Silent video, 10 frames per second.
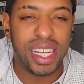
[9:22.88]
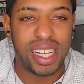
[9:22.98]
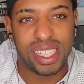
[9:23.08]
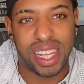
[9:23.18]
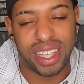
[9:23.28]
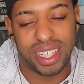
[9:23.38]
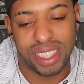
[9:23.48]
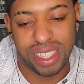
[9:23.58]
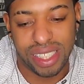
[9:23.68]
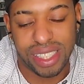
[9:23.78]
to dance like
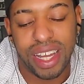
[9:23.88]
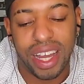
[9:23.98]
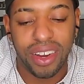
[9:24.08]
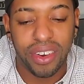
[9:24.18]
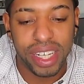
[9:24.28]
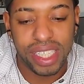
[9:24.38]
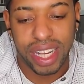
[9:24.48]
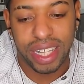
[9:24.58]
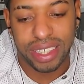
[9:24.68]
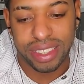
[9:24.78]
this. I always
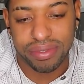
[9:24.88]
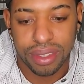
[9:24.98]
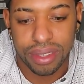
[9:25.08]
liked it.